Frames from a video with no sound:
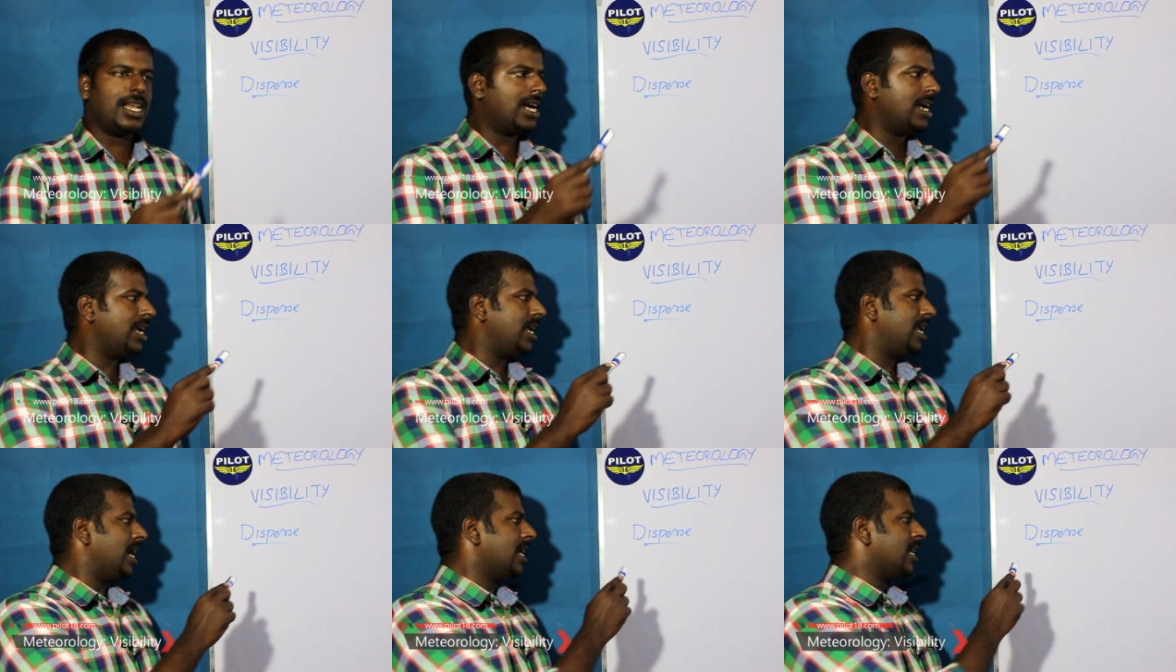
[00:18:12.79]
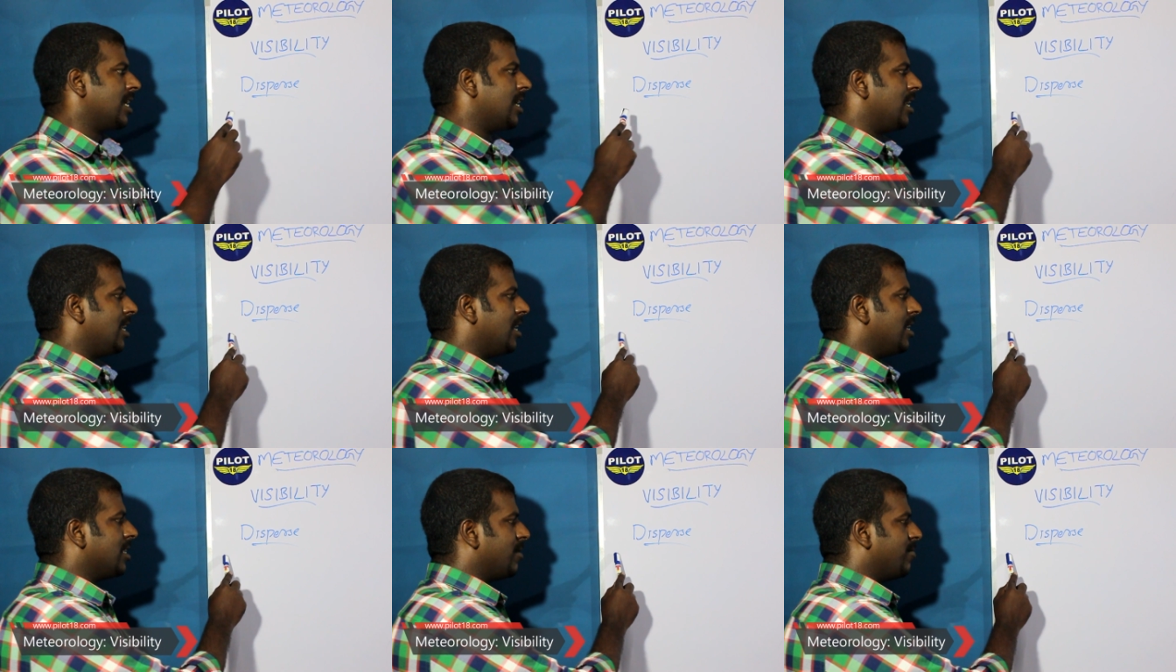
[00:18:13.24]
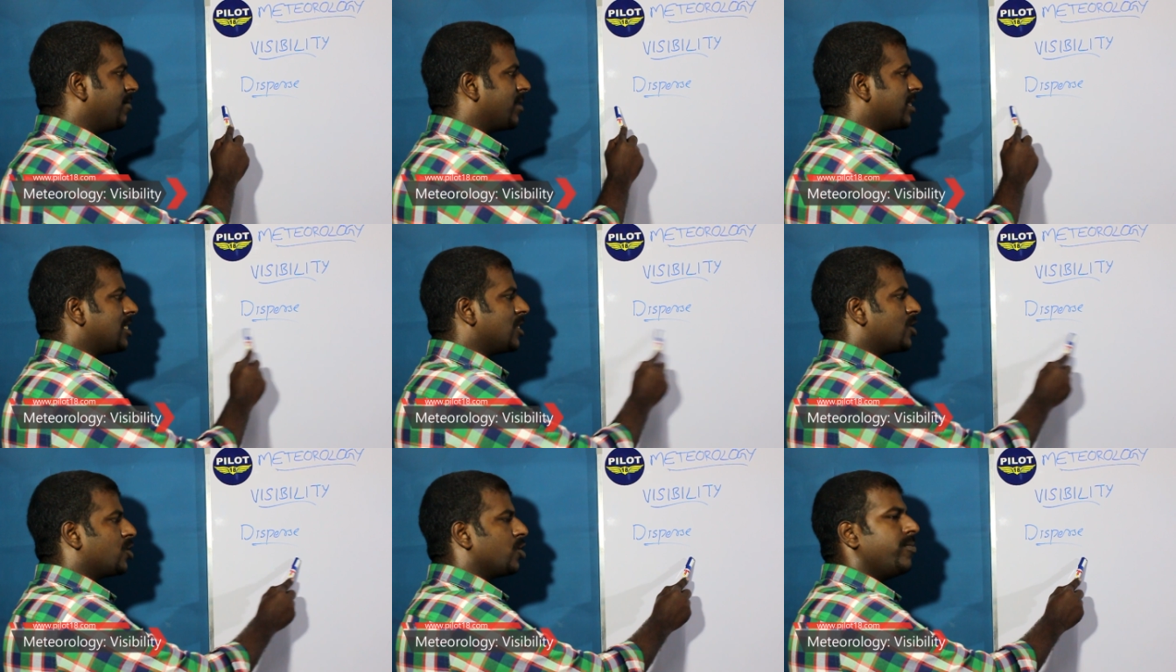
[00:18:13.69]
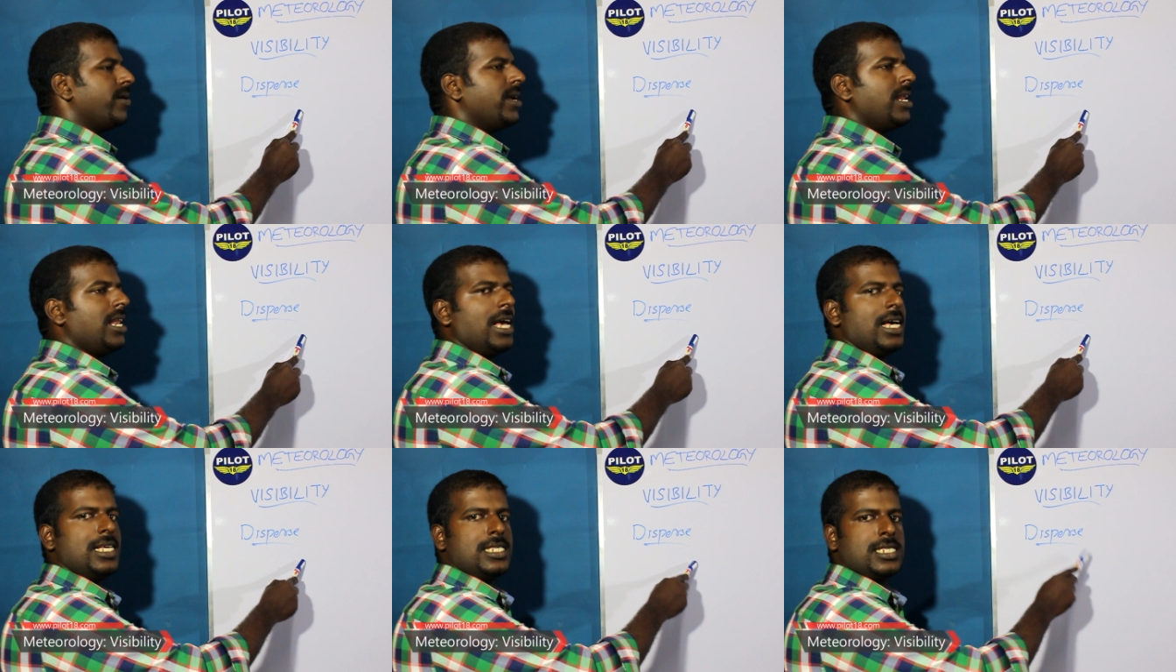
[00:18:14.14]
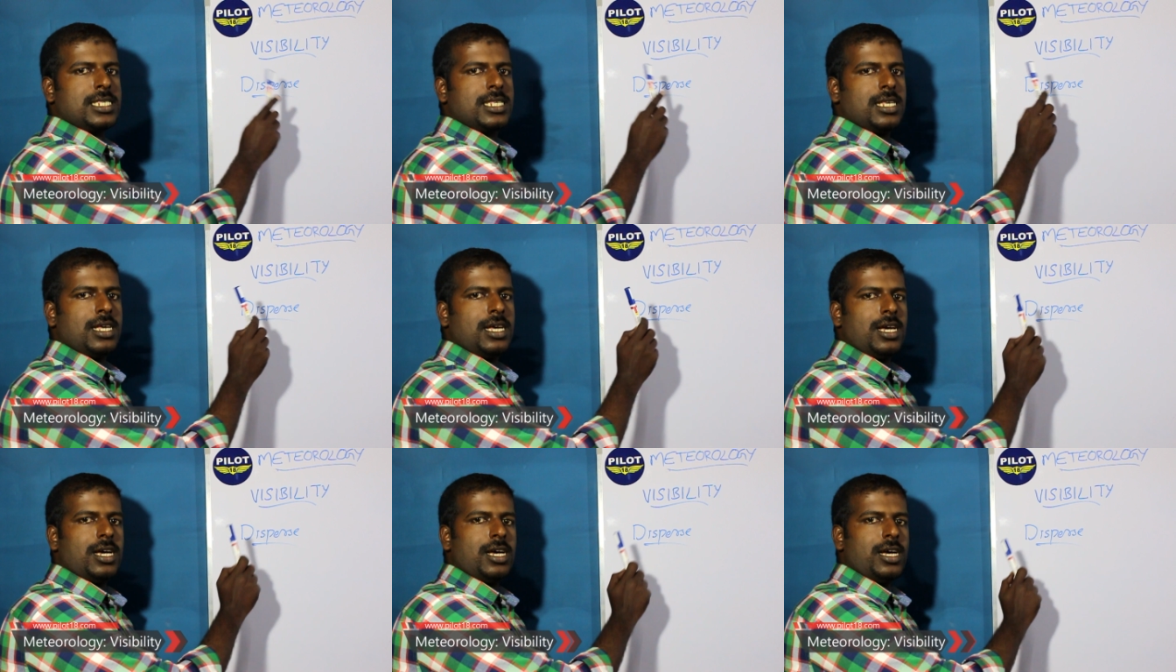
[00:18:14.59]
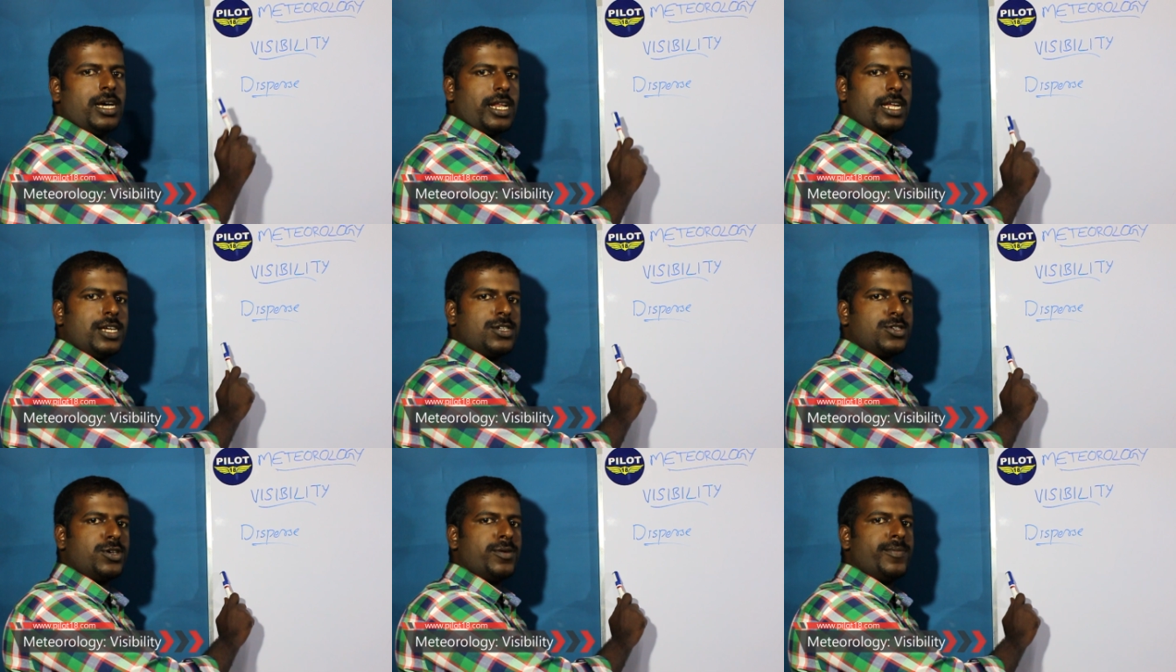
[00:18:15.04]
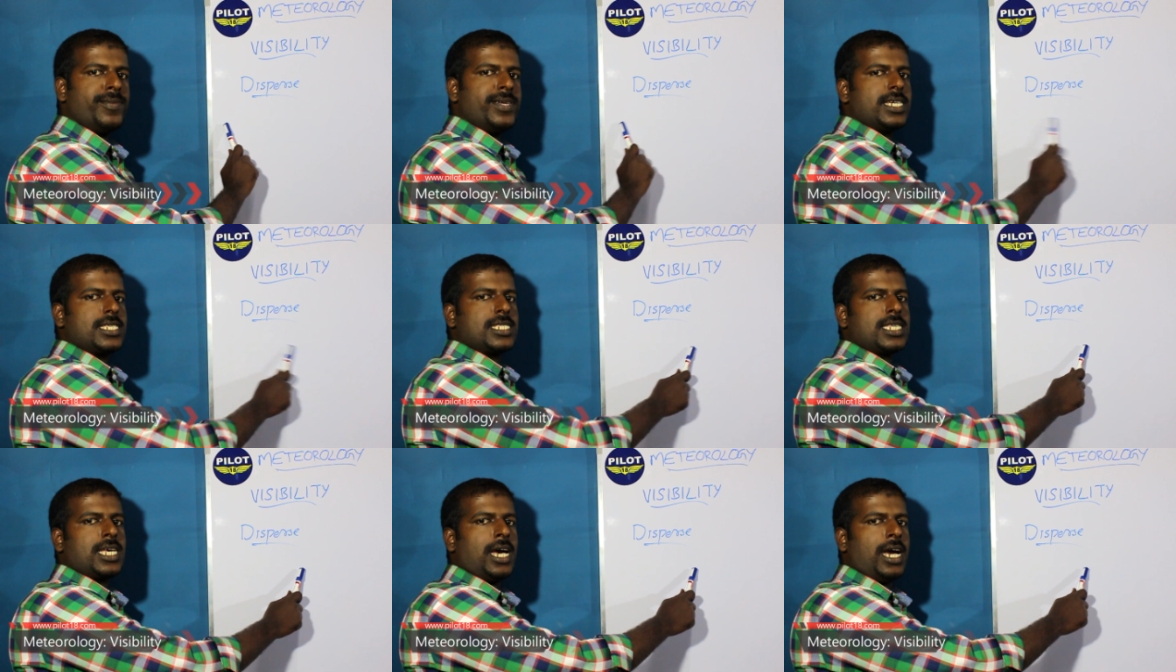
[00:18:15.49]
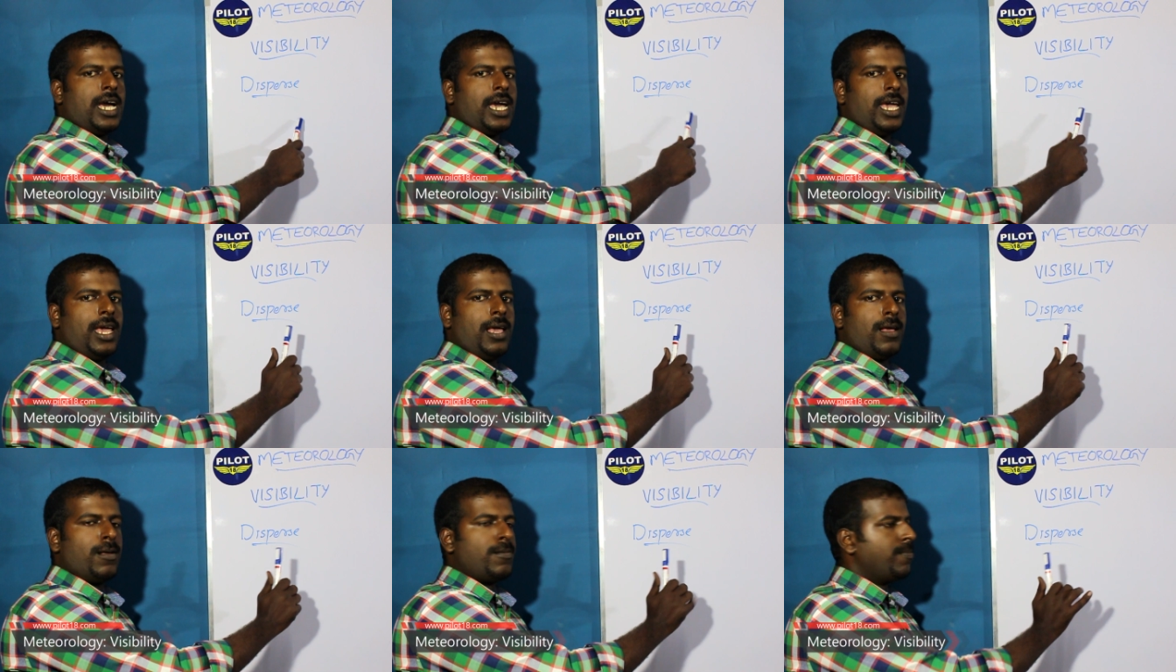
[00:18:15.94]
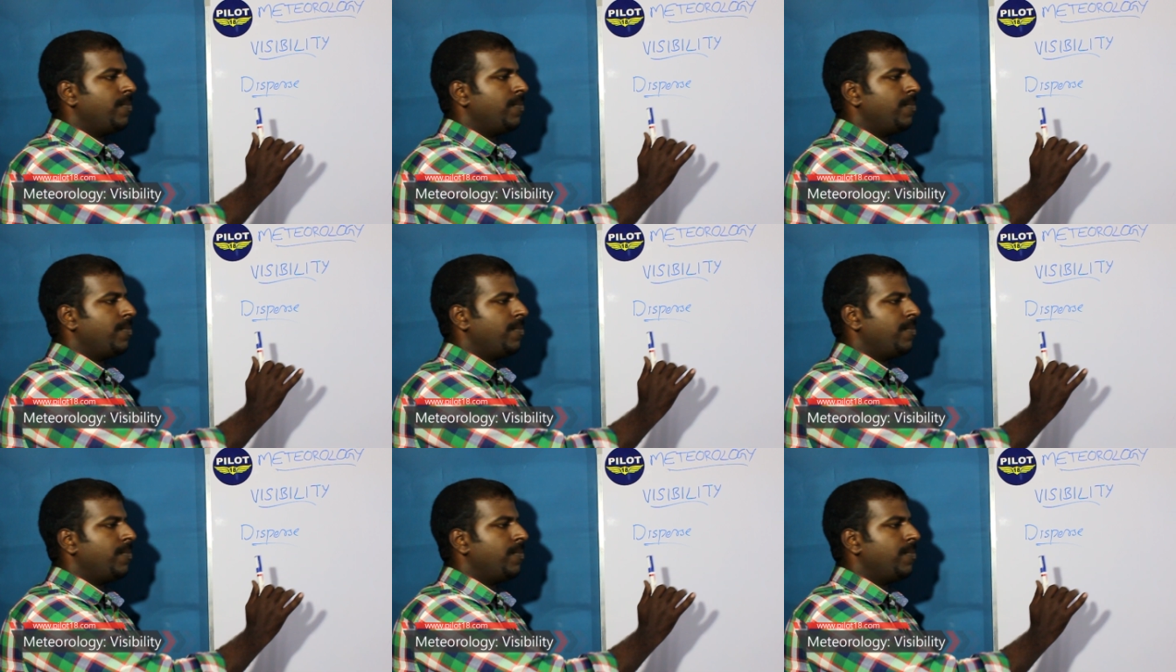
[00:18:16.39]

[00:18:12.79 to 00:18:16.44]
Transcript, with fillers: learned like temperature should be less relative humidity is high